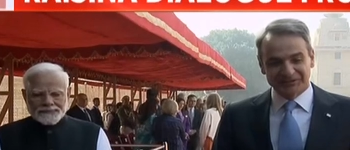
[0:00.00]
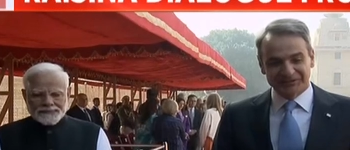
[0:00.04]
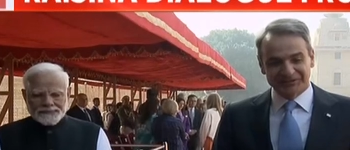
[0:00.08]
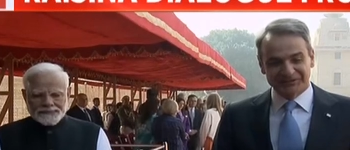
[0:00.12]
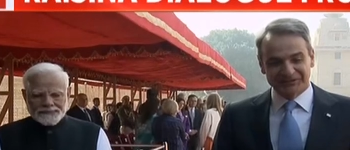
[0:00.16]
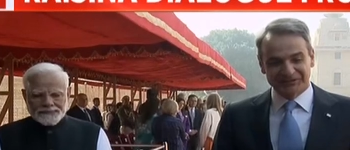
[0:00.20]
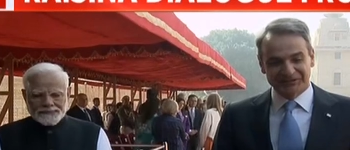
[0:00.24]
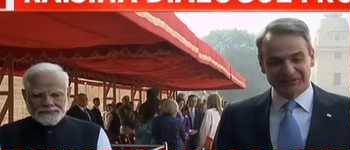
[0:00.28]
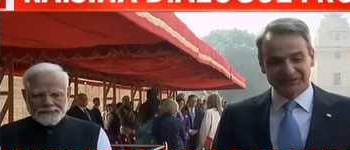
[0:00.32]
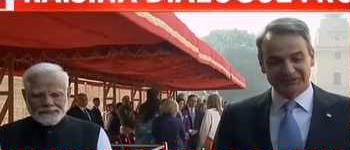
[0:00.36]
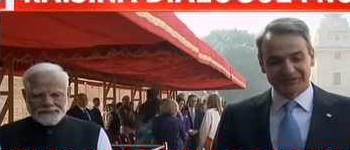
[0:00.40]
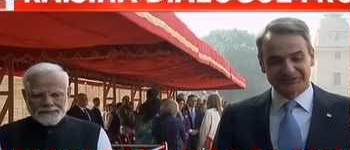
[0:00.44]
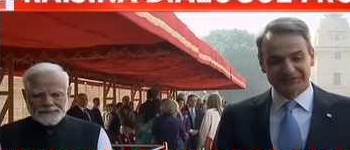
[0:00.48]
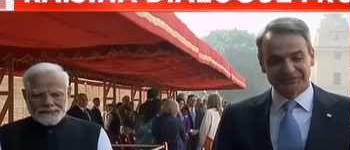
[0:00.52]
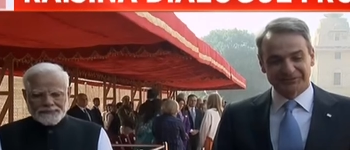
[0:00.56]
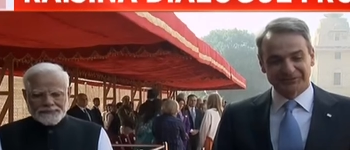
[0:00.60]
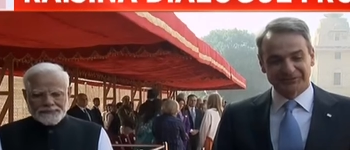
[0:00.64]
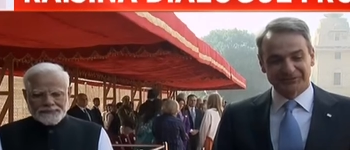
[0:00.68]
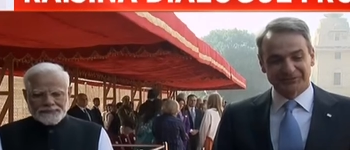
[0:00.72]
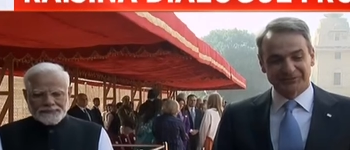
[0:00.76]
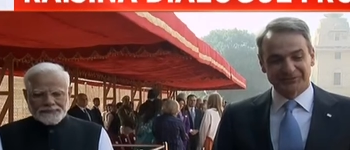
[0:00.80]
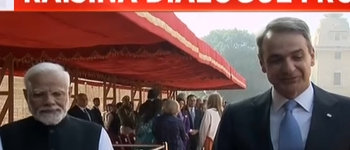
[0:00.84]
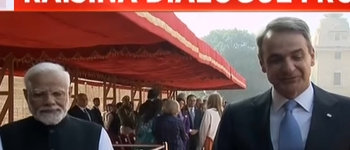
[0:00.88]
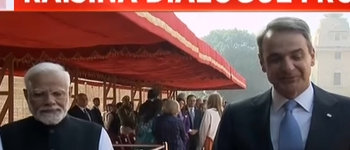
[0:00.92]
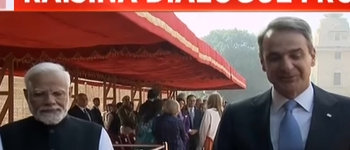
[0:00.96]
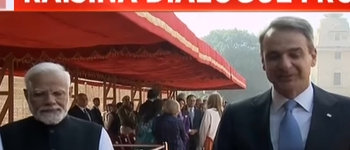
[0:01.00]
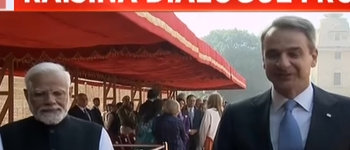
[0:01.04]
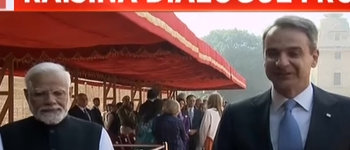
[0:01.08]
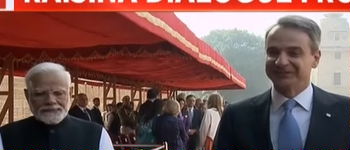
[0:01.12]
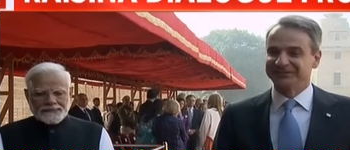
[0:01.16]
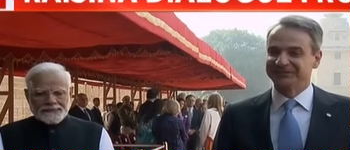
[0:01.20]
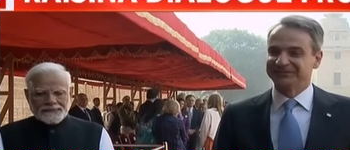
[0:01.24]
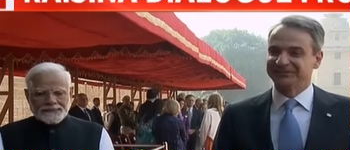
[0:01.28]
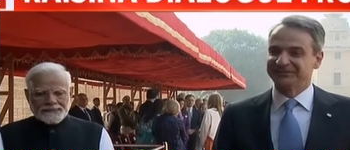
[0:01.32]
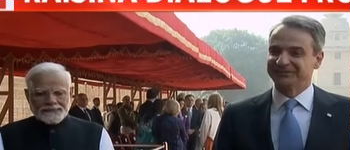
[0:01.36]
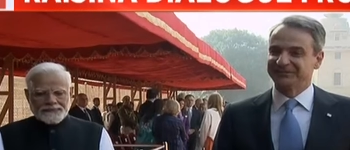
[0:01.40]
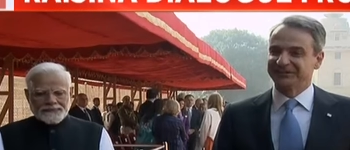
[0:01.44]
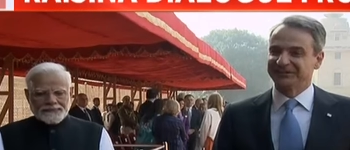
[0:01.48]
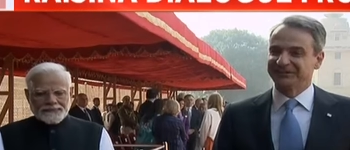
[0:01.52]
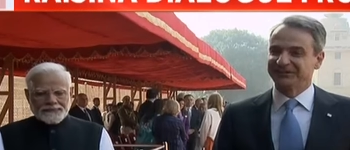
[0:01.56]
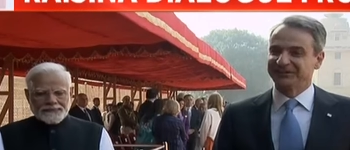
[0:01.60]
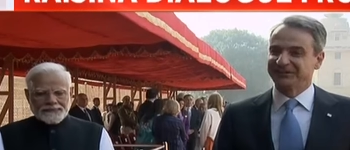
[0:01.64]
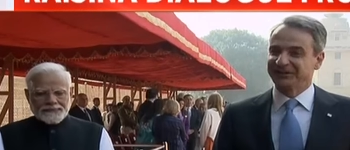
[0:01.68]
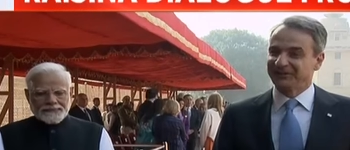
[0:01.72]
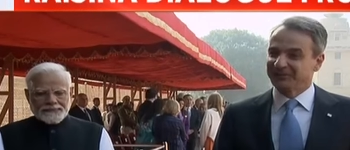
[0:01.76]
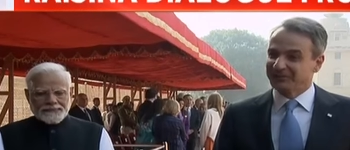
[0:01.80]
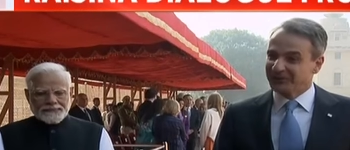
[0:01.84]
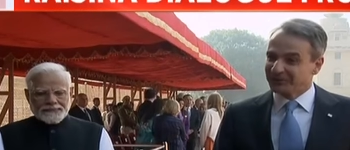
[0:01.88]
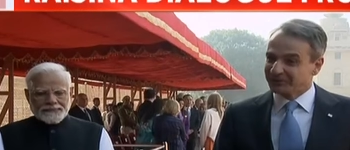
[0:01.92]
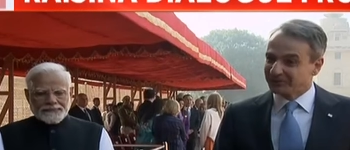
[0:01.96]
Speaker 1: So it's a
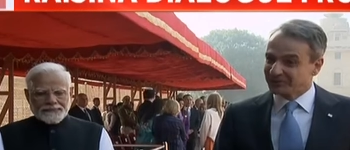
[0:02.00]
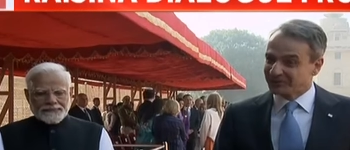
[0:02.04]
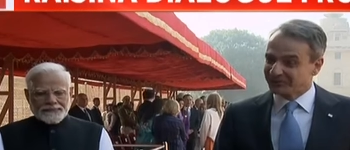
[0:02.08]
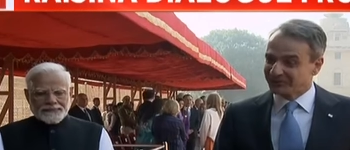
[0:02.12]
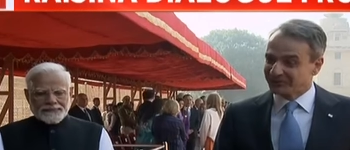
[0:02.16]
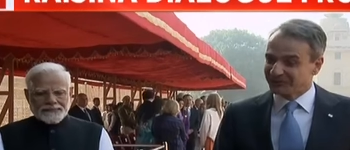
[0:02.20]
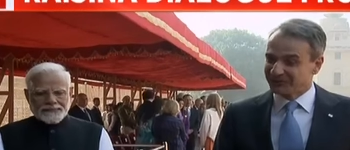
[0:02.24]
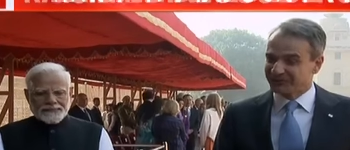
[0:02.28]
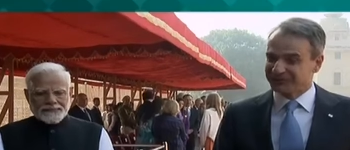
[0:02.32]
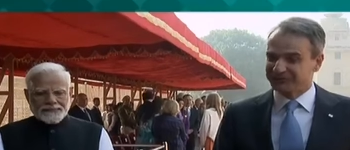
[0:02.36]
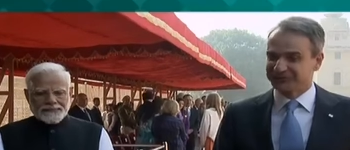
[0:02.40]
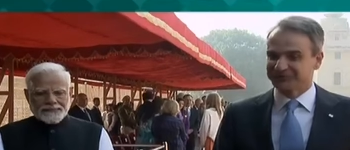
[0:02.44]
real privilege